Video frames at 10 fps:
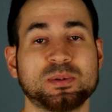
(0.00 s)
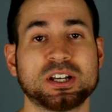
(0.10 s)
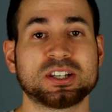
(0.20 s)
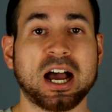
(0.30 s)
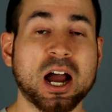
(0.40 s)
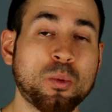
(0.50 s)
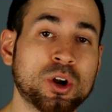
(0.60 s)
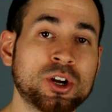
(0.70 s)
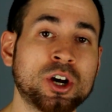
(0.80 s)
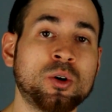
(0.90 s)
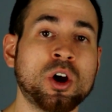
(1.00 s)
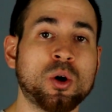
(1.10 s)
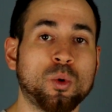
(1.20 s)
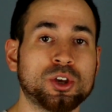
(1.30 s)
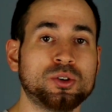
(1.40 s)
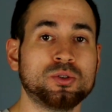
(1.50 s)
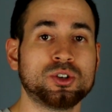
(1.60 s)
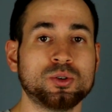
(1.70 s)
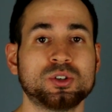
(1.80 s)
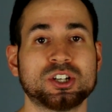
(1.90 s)
because I want to know what you
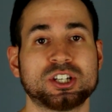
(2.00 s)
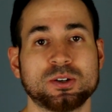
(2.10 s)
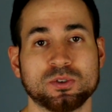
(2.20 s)
do to see